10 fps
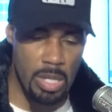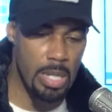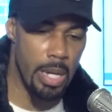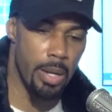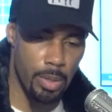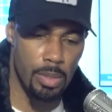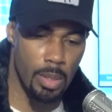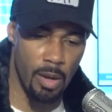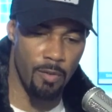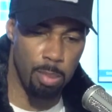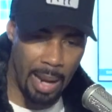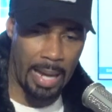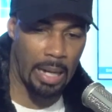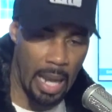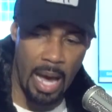years of
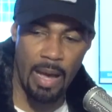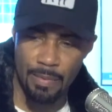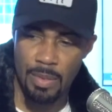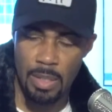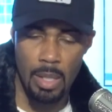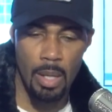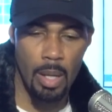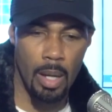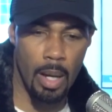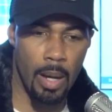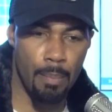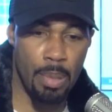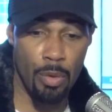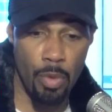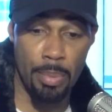black lives
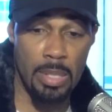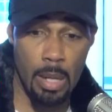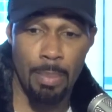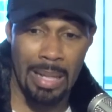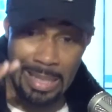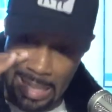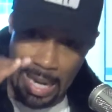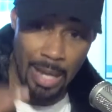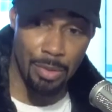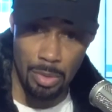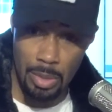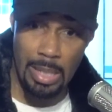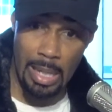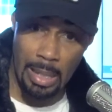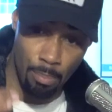being represented by teenagers
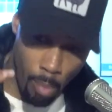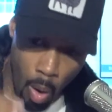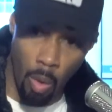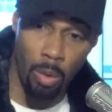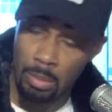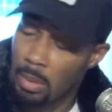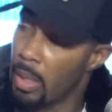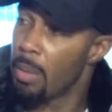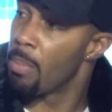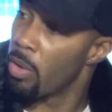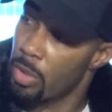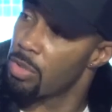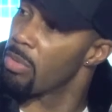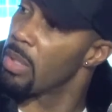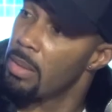getting mauled in the middle of the
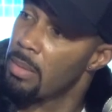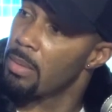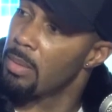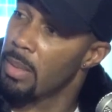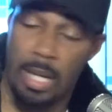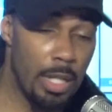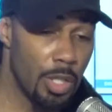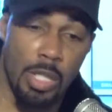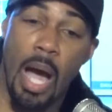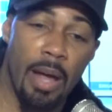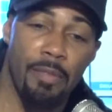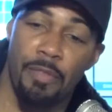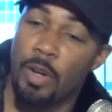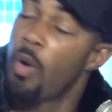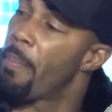street, getting shot
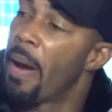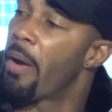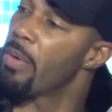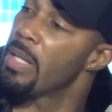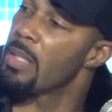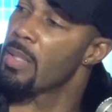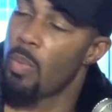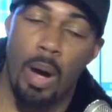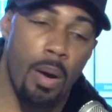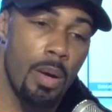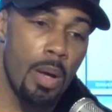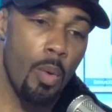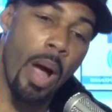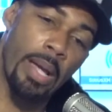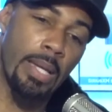for no apparent reasons, while
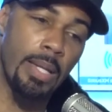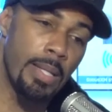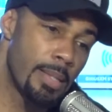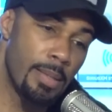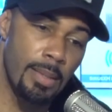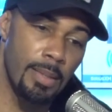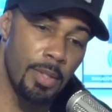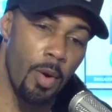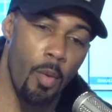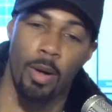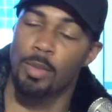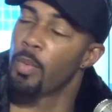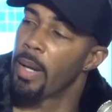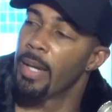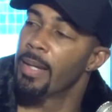white kids, you know, walked
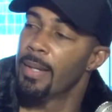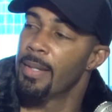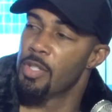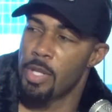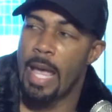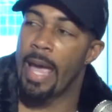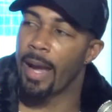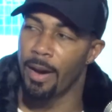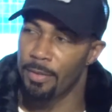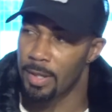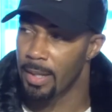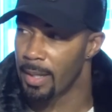away just handcuffed.